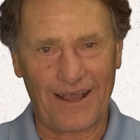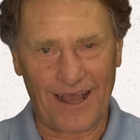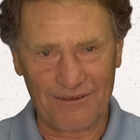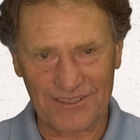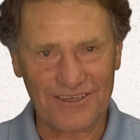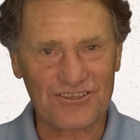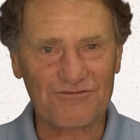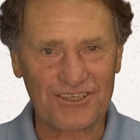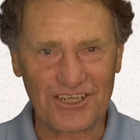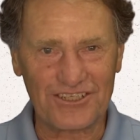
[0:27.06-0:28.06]
I was in a
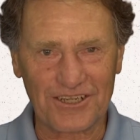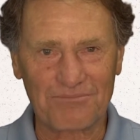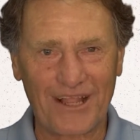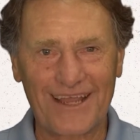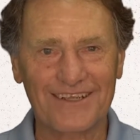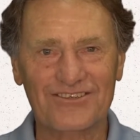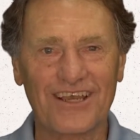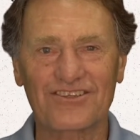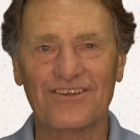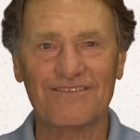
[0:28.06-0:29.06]
strategic planning
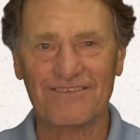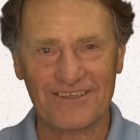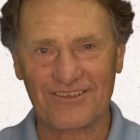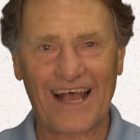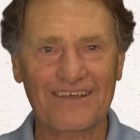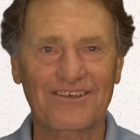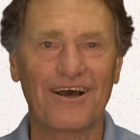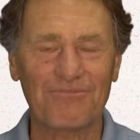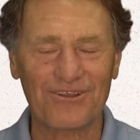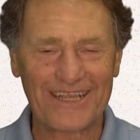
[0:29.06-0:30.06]
session these last
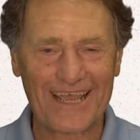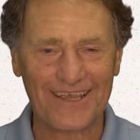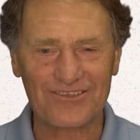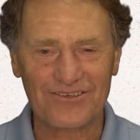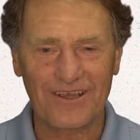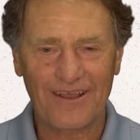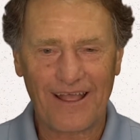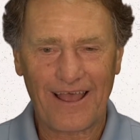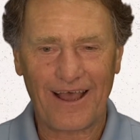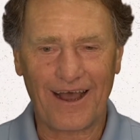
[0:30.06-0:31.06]
couple of days,
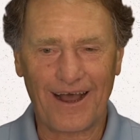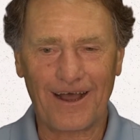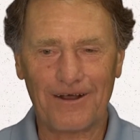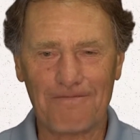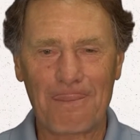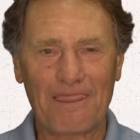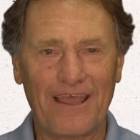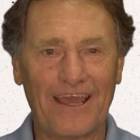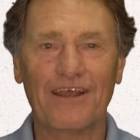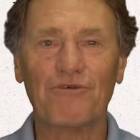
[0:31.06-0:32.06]
um,
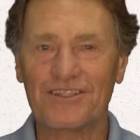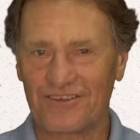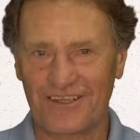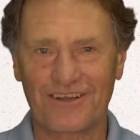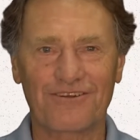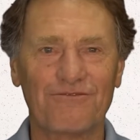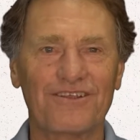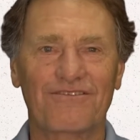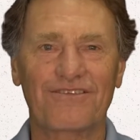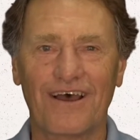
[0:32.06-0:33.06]
and I went to dinner
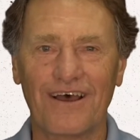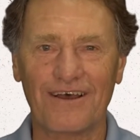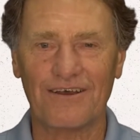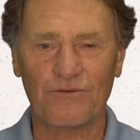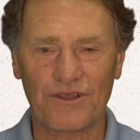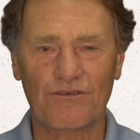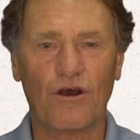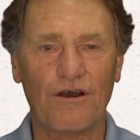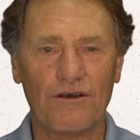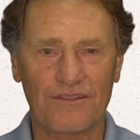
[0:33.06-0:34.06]
with, uh, with
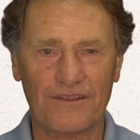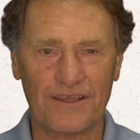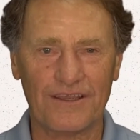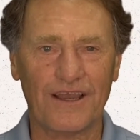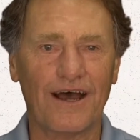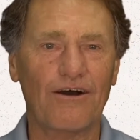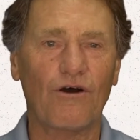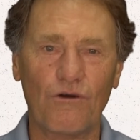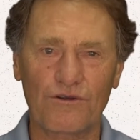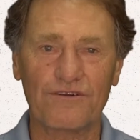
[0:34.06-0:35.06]
the, the uh,
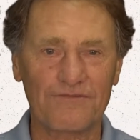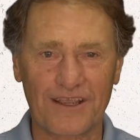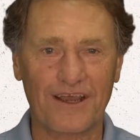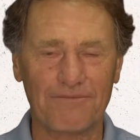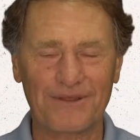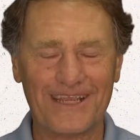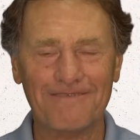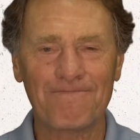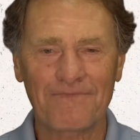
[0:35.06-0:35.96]
owner of the company.